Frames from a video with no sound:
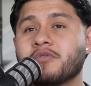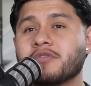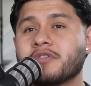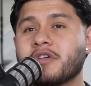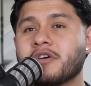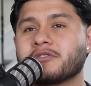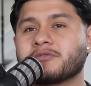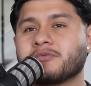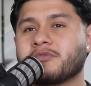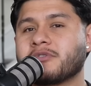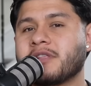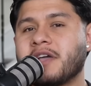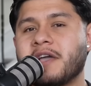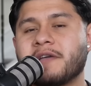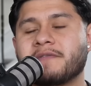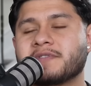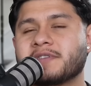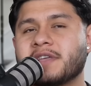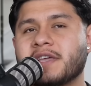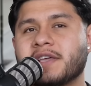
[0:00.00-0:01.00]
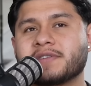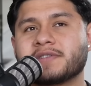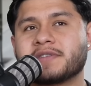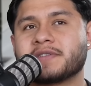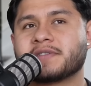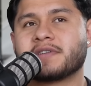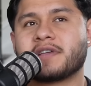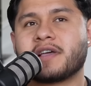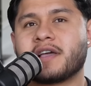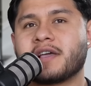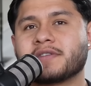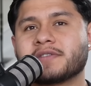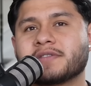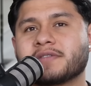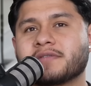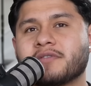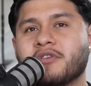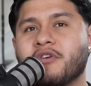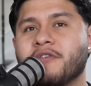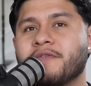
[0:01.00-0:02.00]
who knows where life takes us,
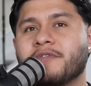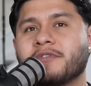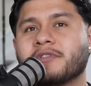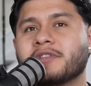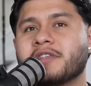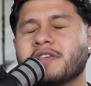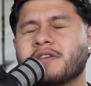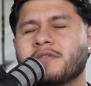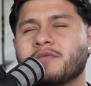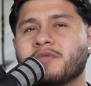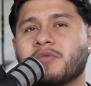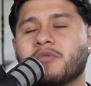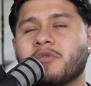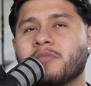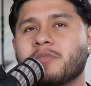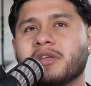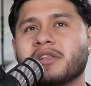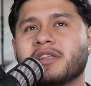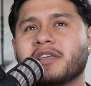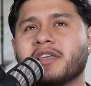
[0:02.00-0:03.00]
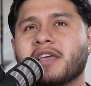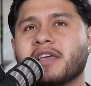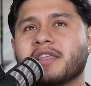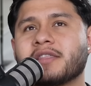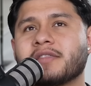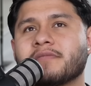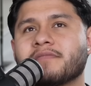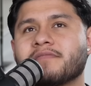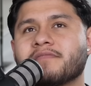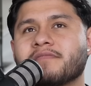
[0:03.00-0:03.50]
guys? Hopefully, yeah. we will meet again